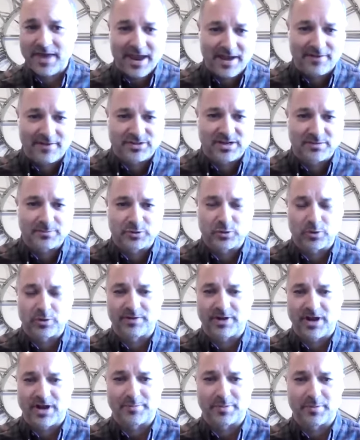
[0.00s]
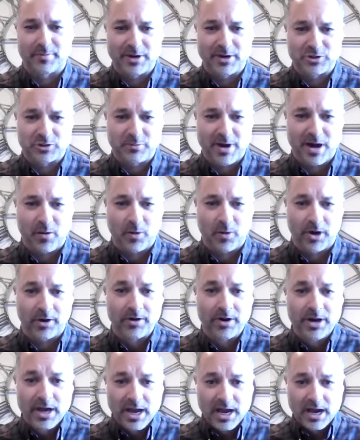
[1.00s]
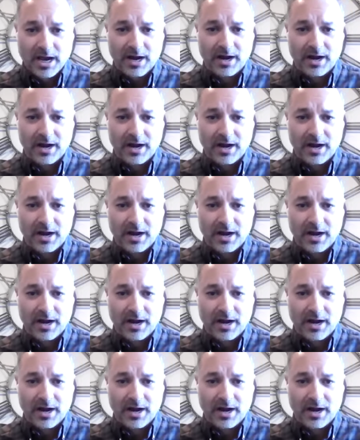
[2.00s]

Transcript: they have some sort of compromise or malware.